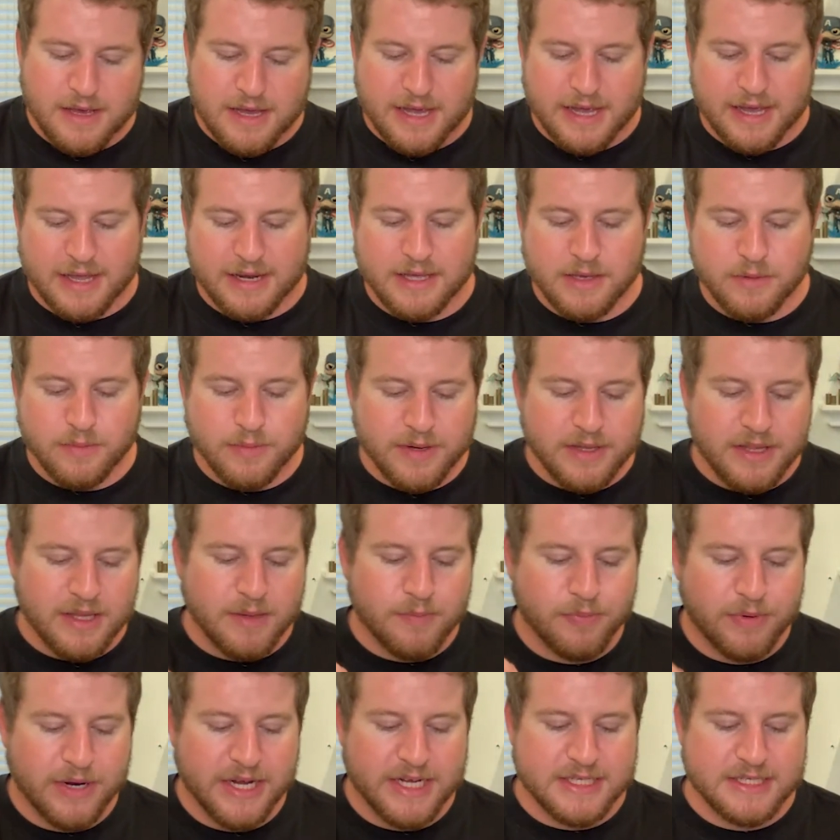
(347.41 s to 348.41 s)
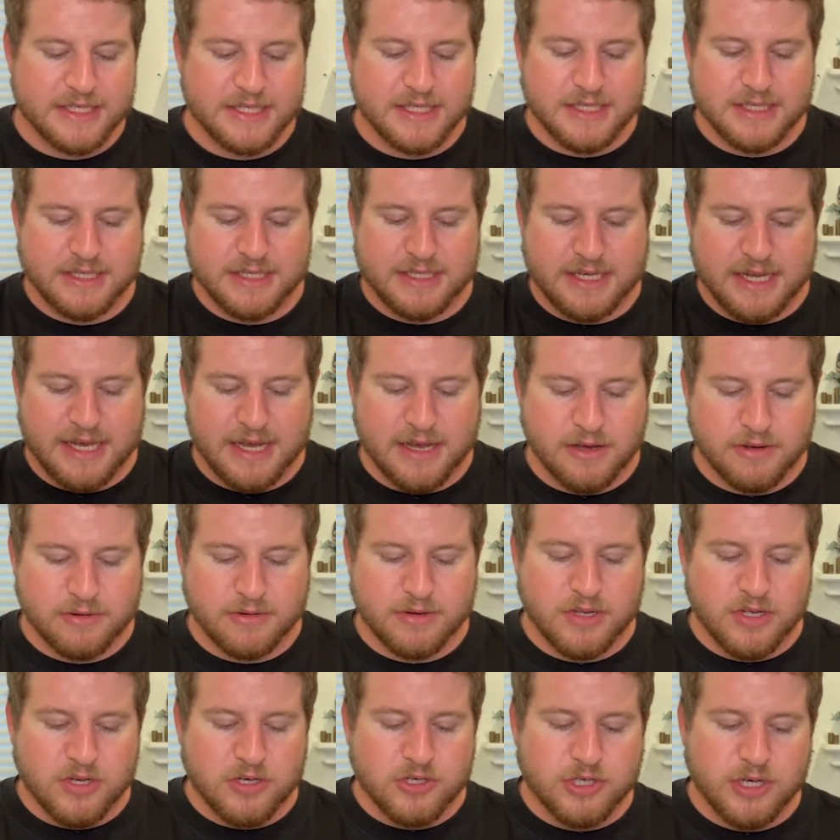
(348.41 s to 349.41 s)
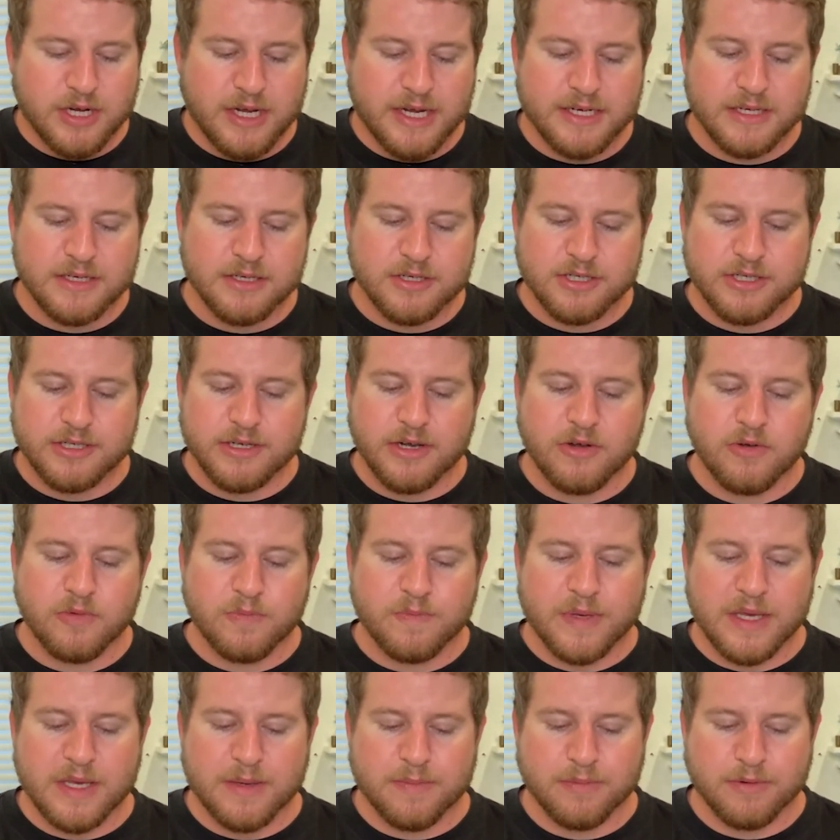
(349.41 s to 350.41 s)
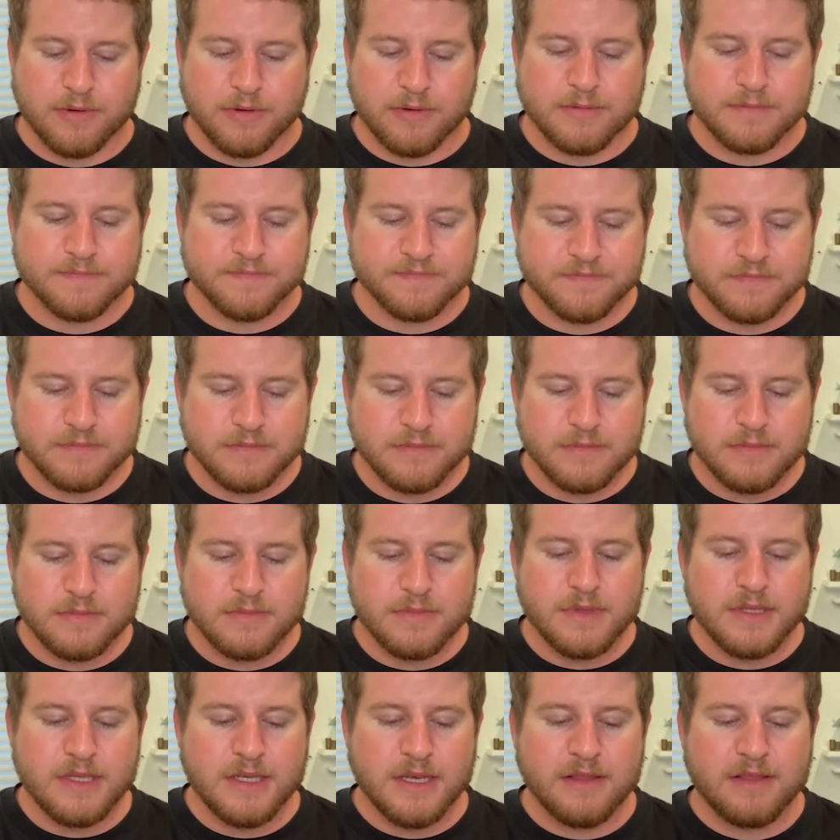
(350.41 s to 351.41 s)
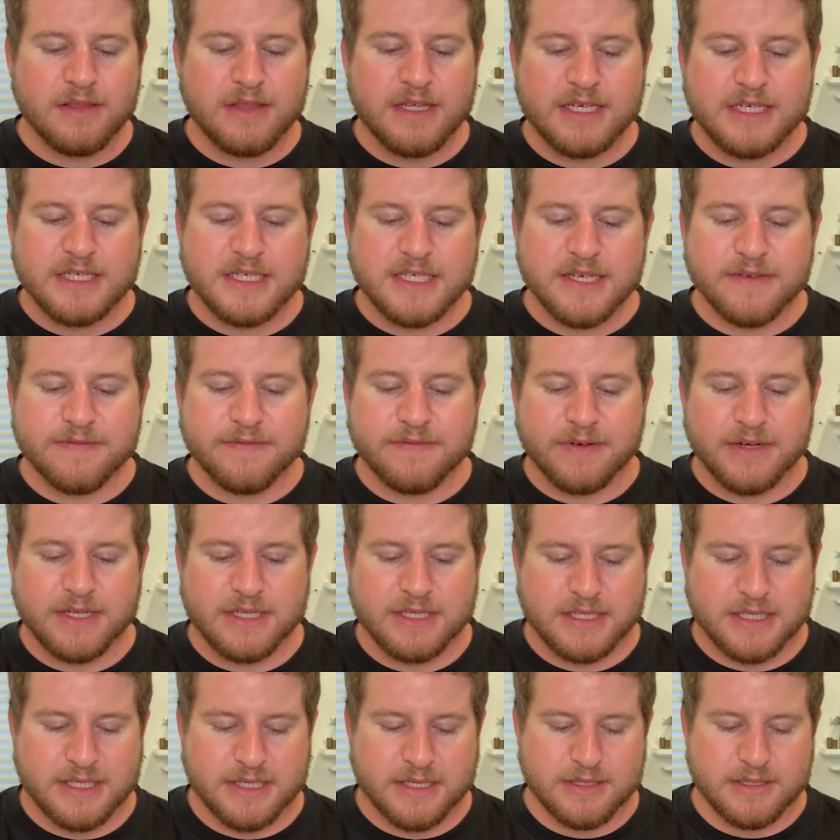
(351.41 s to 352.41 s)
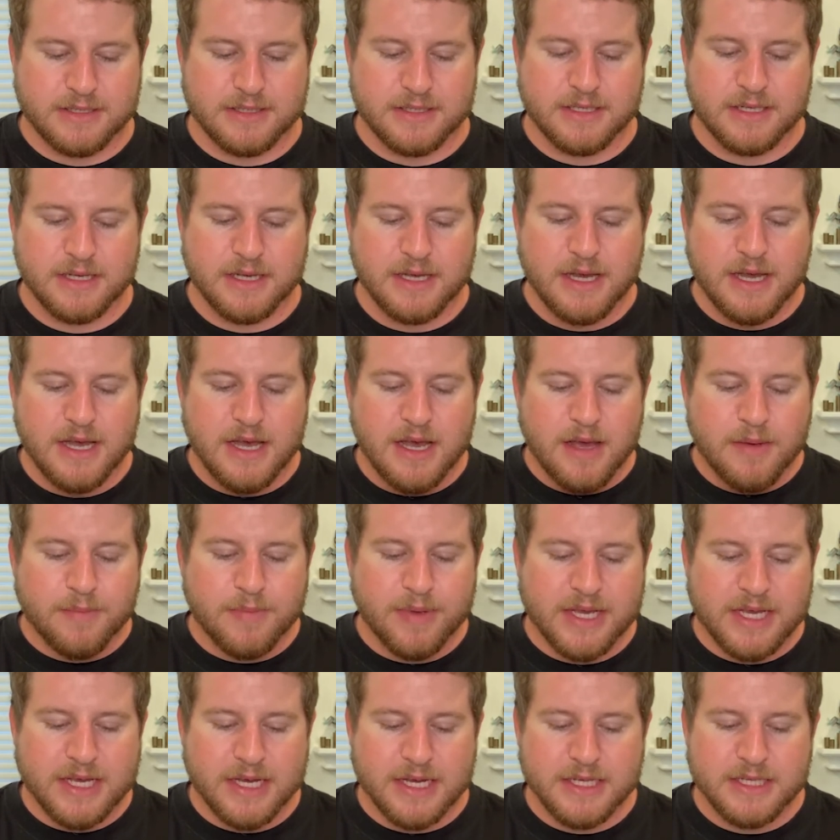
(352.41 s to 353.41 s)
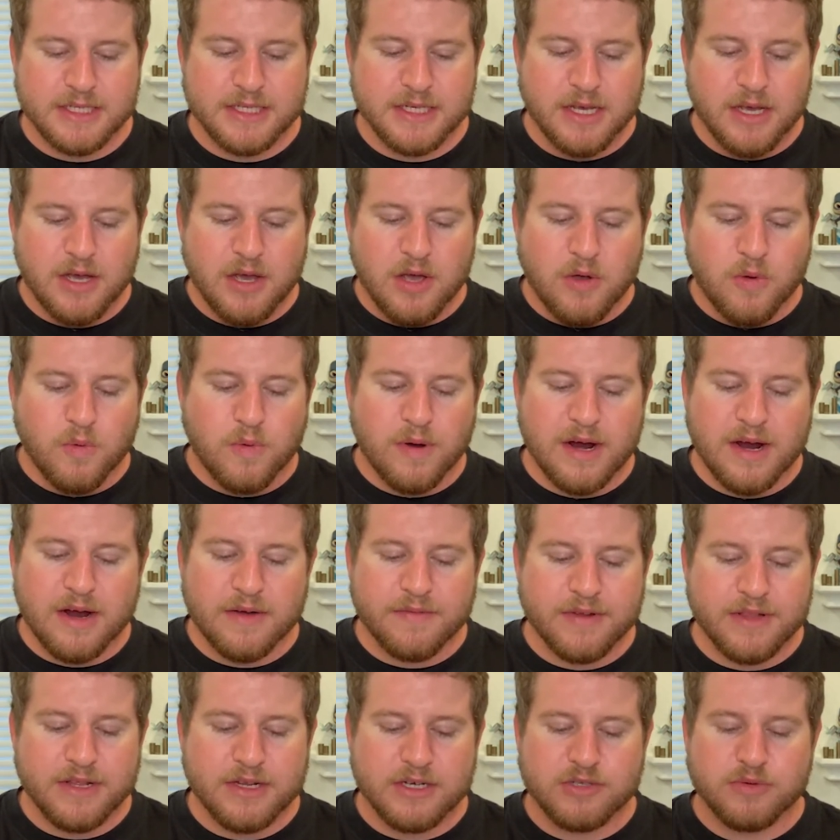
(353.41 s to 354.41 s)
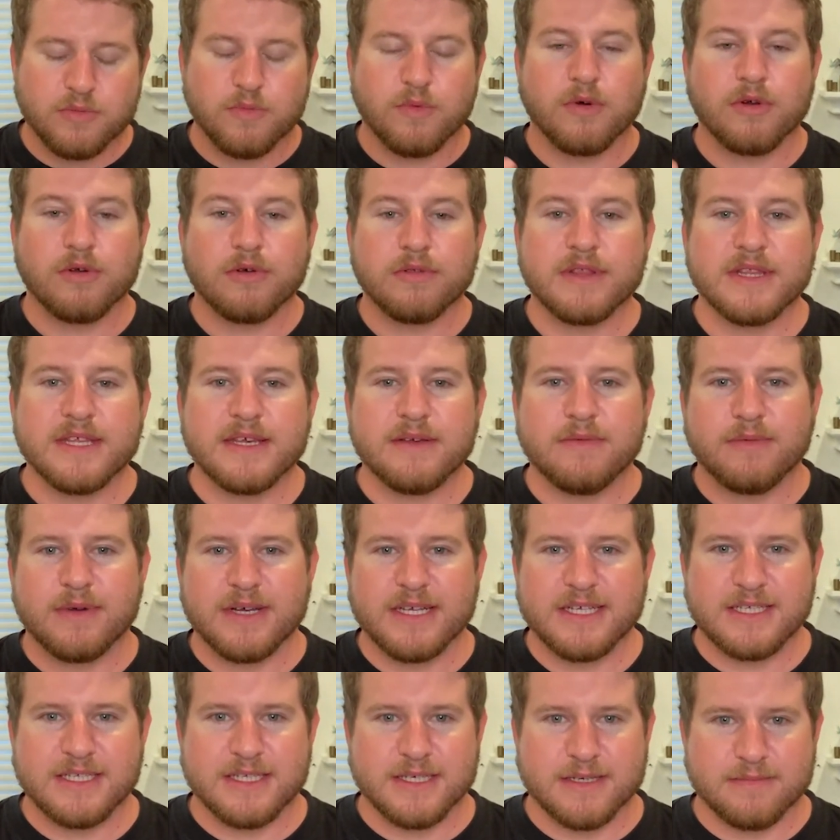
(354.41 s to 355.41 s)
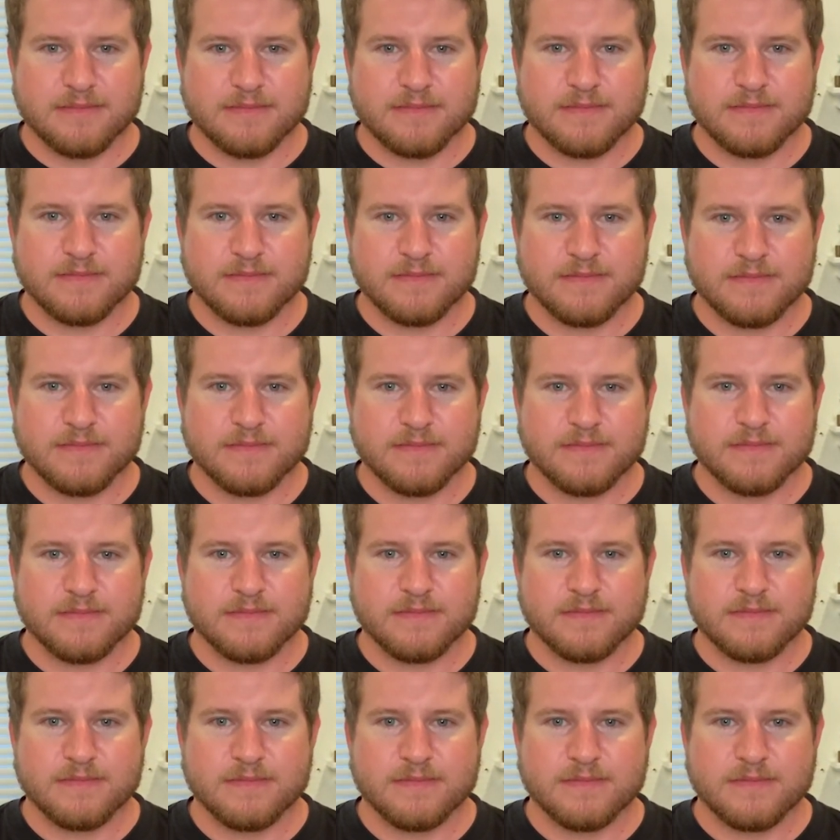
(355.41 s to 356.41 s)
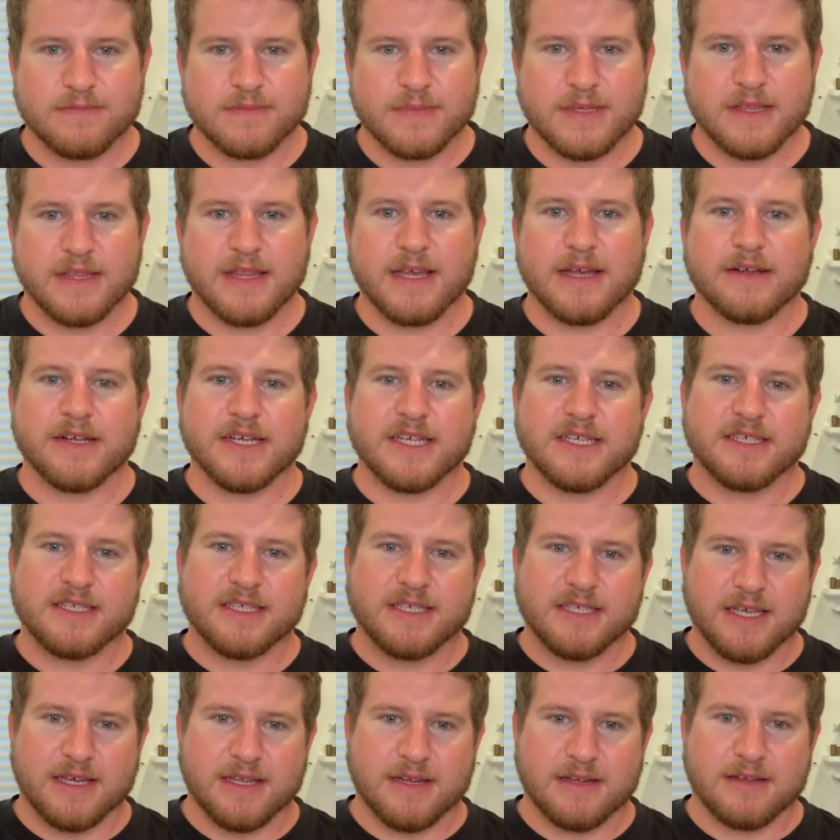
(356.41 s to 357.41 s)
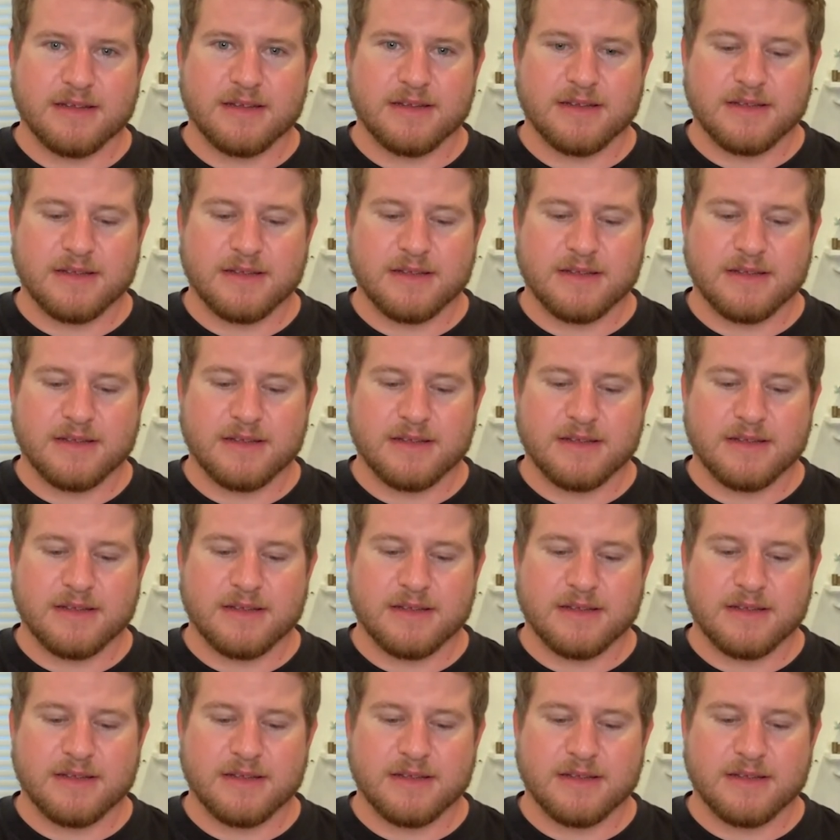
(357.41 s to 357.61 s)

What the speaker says: And he really breaks this down, trying to show people the differences, because wherever there's worldly wisdom, there is sin.